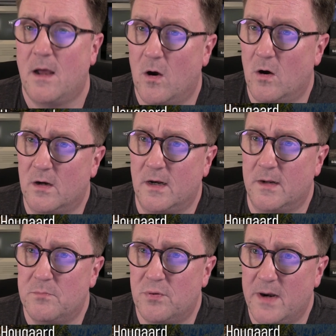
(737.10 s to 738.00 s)
ugly
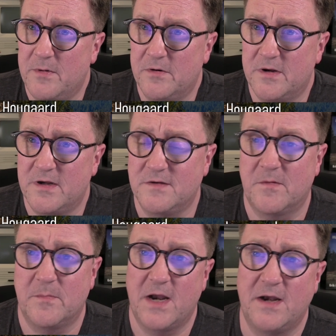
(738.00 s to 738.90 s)
primary keys
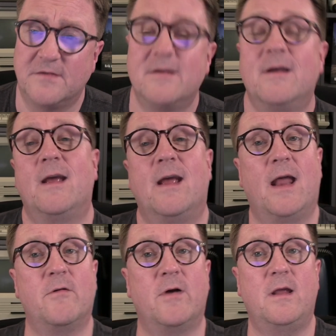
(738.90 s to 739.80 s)
from the 80s.
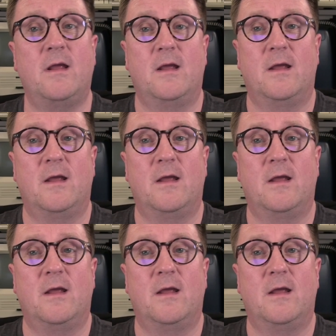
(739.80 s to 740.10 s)
Anyway,